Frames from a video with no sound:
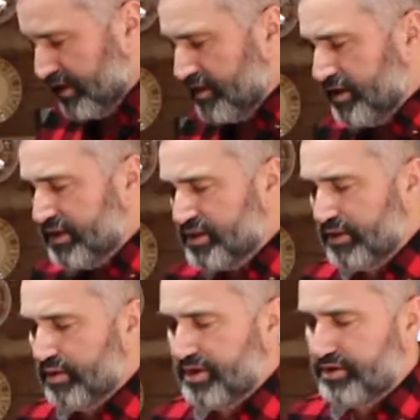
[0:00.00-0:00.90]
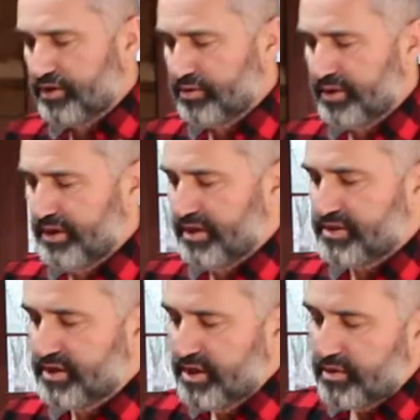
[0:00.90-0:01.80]
The next thing you want to do
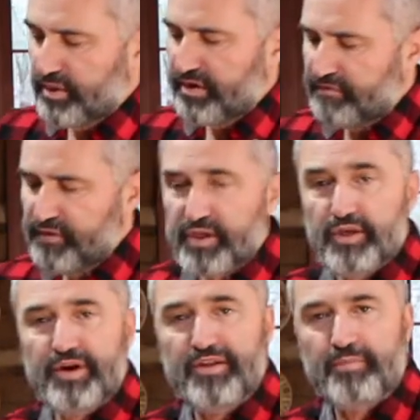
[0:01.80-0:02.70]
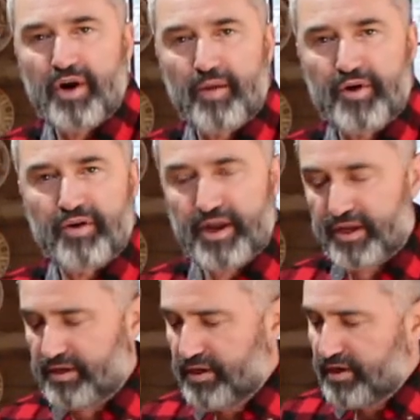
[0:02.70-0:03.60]
is when you feel around the
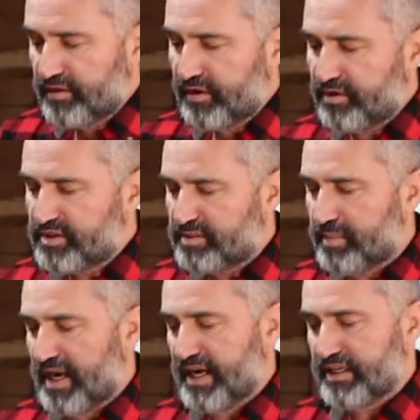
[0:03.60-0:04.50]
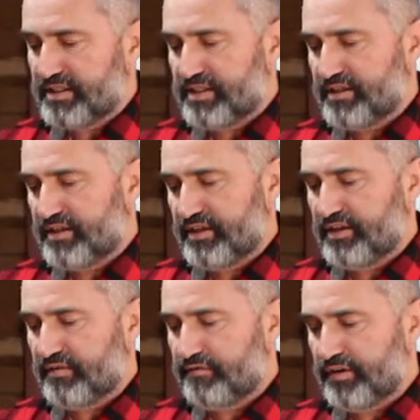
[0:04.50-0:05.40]
pomegranate, there are spines that you
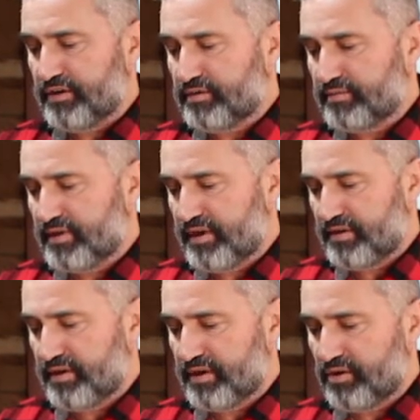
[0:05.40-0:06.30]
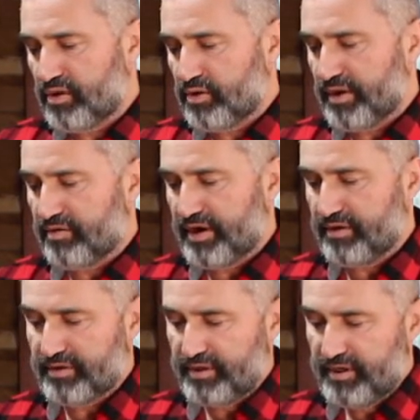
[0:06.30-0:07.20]
can feel, and they go all the way
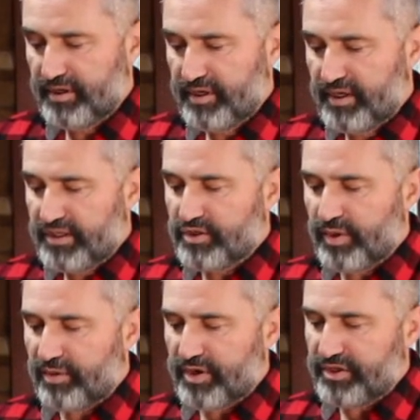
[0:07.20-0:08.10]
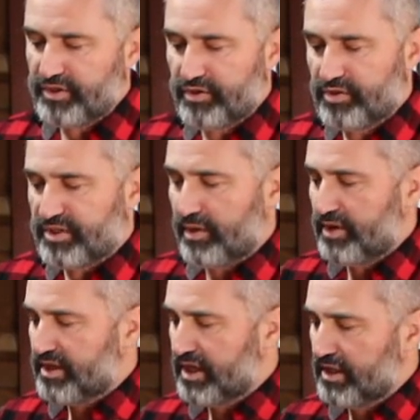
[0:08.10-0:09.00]
around. And so what I want to do is I
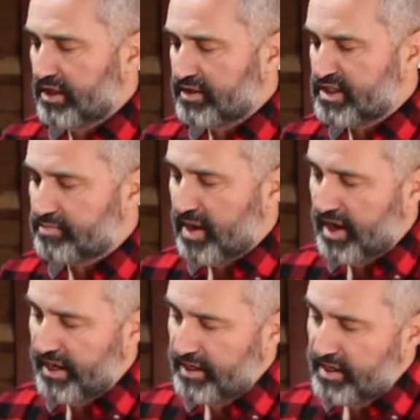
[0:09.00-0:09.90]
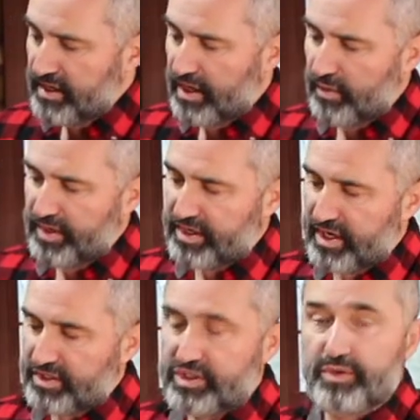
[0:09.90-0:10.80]
want to cut along the spine, and I want to
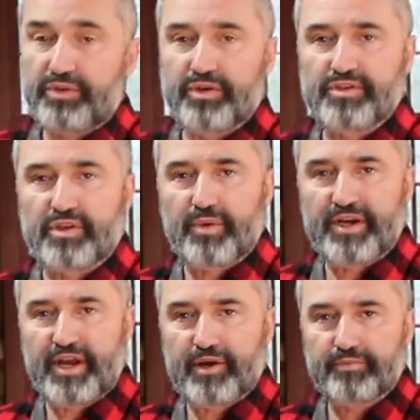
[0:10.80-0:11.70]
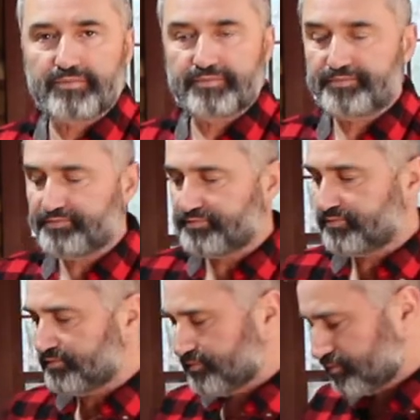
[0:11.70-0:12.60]
cut 2/3 of the way down.
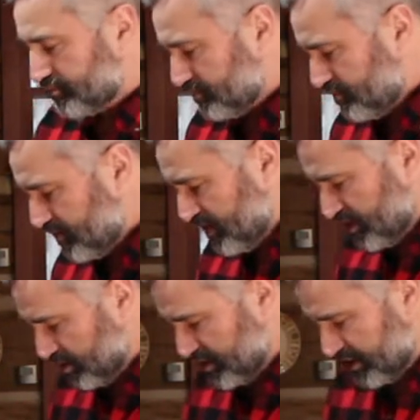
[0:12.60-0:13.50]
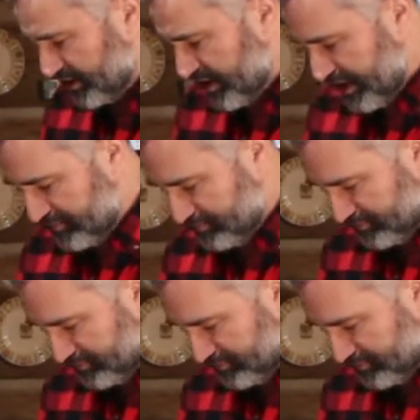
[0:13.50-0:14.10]
So we'll start that.